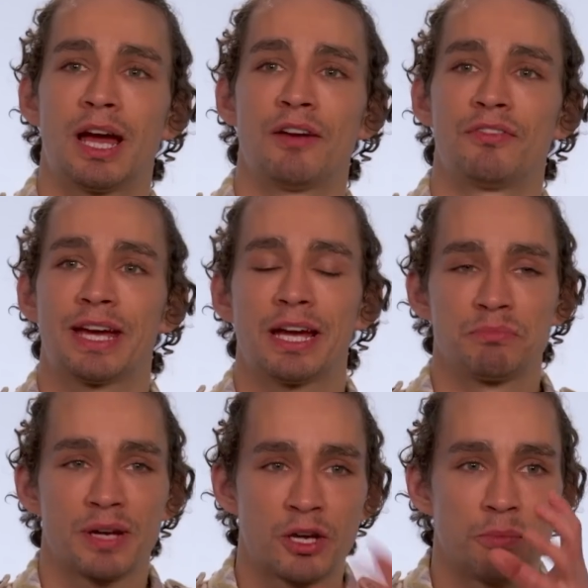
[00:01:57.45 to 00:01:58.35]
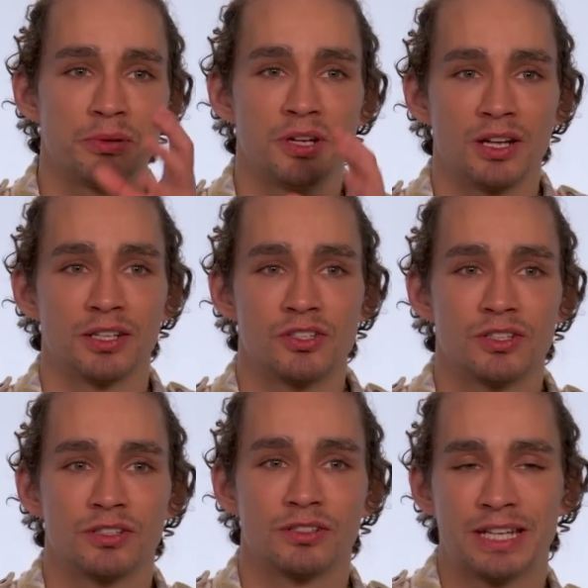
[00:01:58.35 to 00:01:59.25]
Have I had my cup of knowledge?
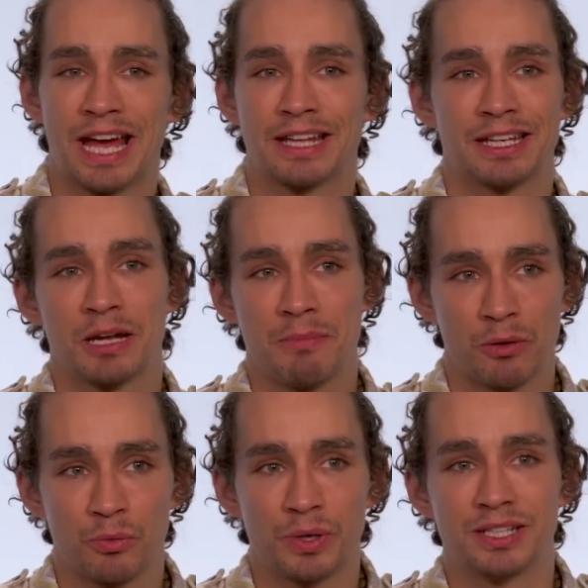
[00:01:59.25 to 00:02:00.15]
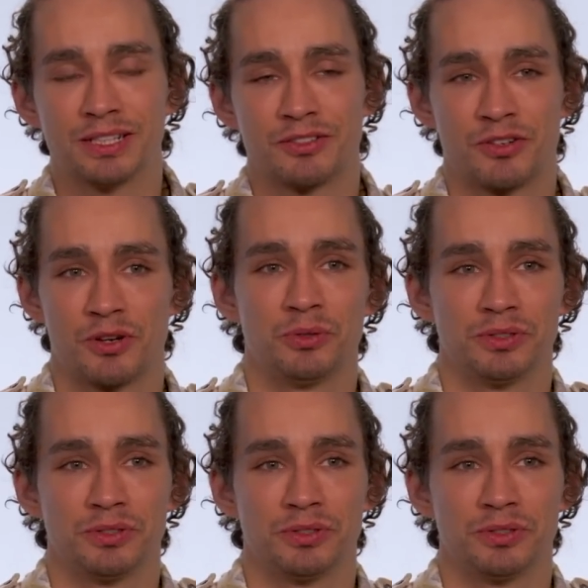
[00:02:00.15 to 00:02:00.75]
Yeah, then I'm outwitting the troll,